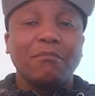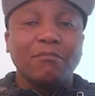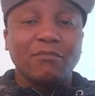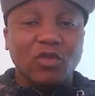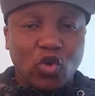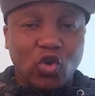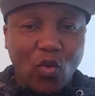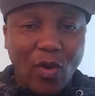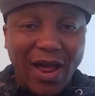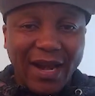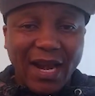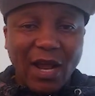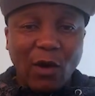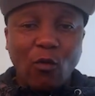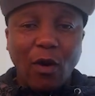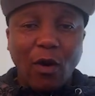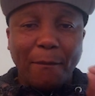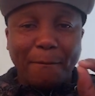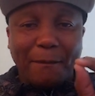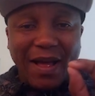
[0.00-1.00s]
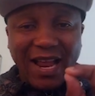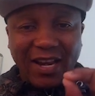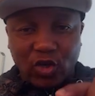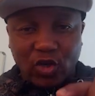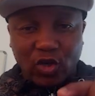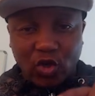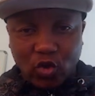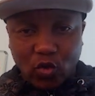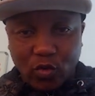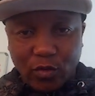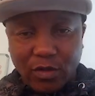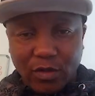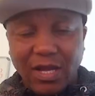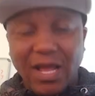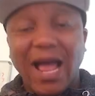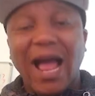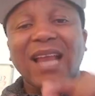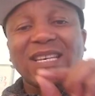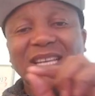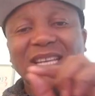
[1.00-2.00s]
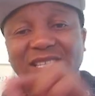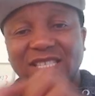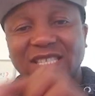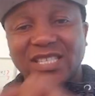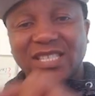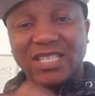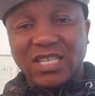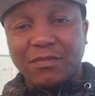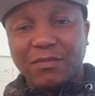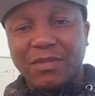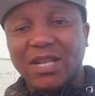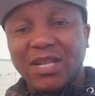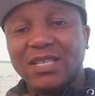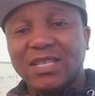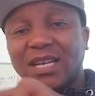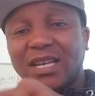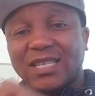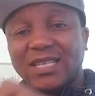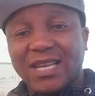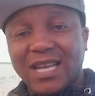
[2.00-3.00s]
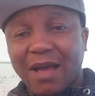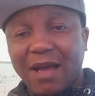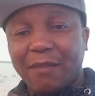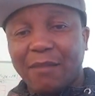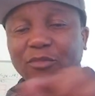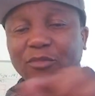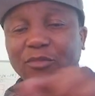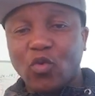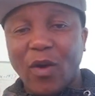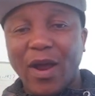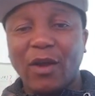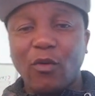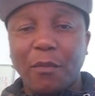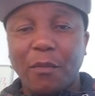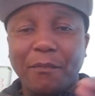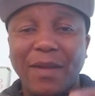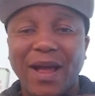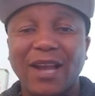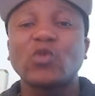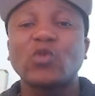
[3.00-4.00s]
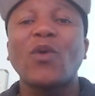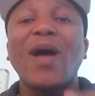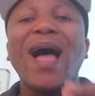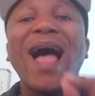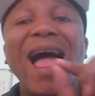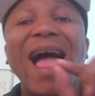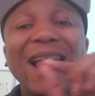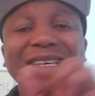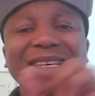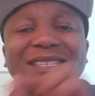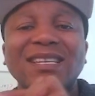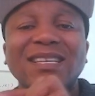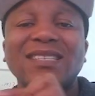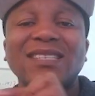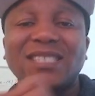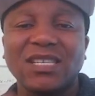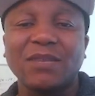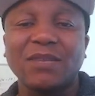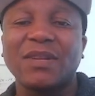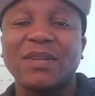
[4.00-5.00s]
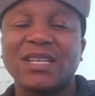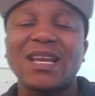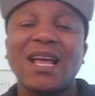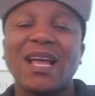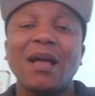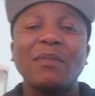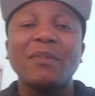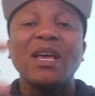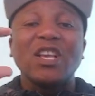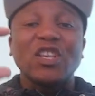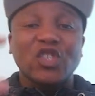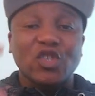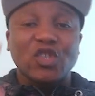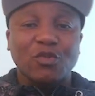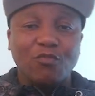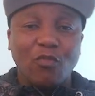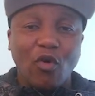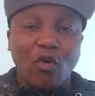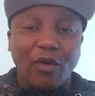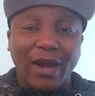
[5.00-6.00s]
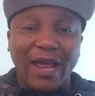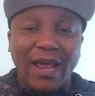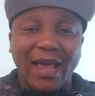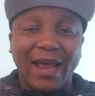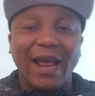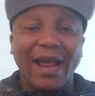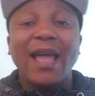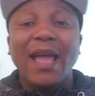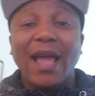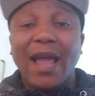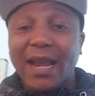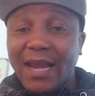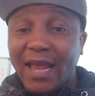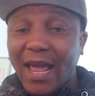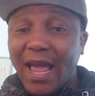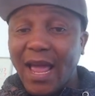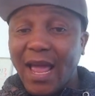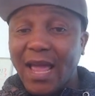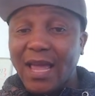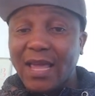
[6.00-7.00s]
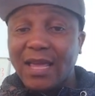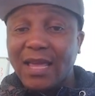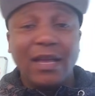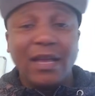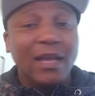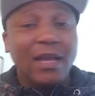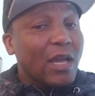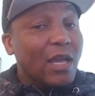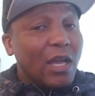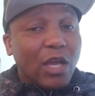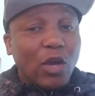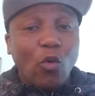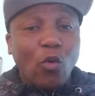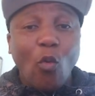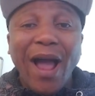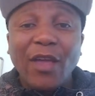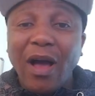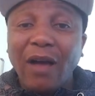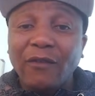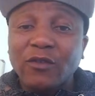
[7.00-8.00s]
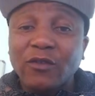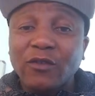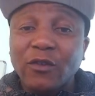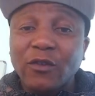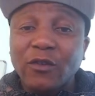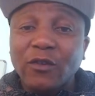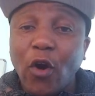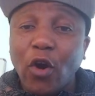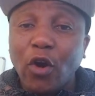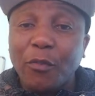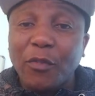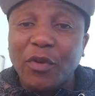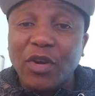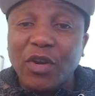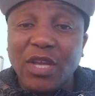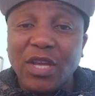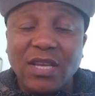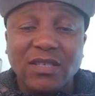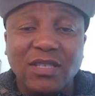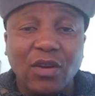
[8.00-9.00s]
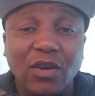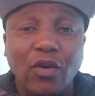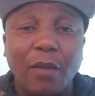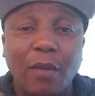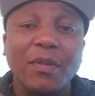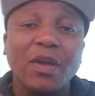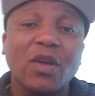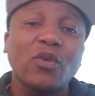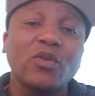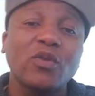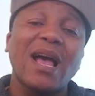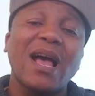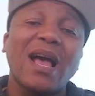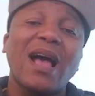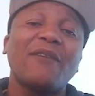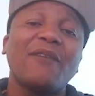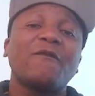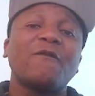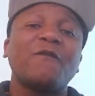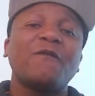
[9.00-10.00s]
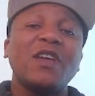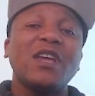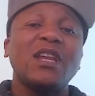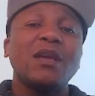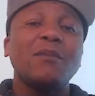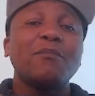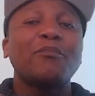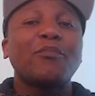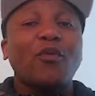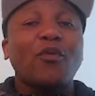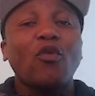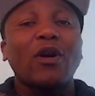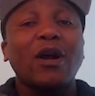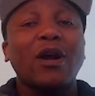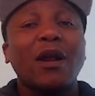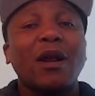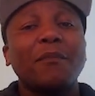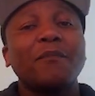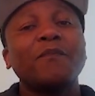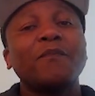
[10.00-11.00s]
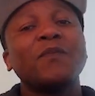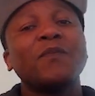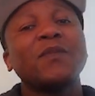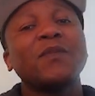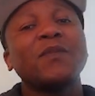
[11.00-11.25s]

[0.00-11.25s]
mntwanawabantu@gmail.com. mntwanawabantu@gmail.com, small letter. And hey, why you have to follow me on Instagram? Because I have a feeding program